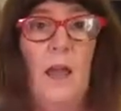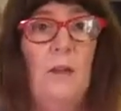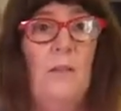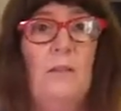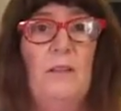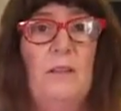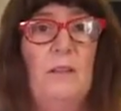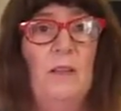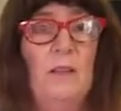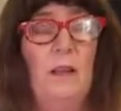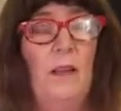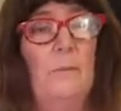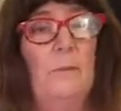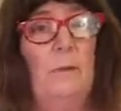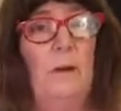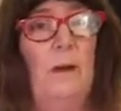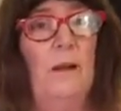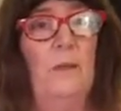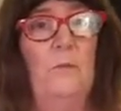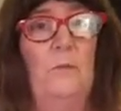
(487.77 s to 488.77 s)
Everything I
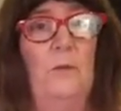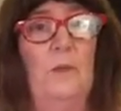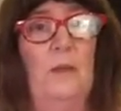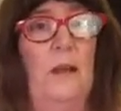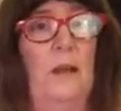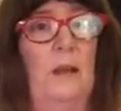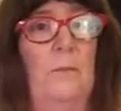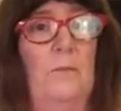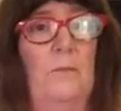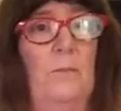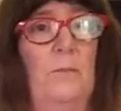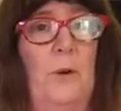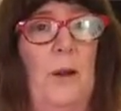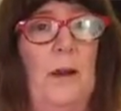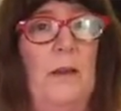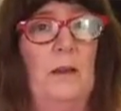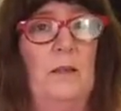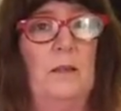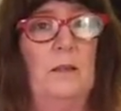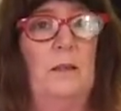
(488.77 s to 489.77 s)
buy with that
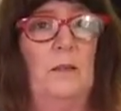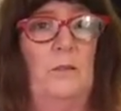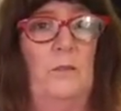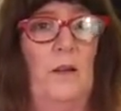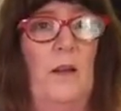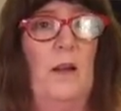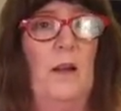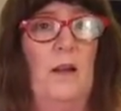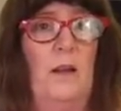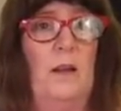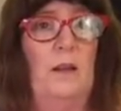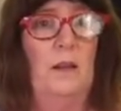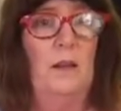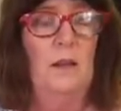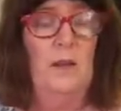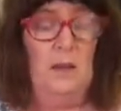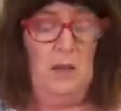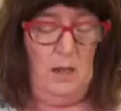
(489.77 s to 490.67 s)
brand is fine.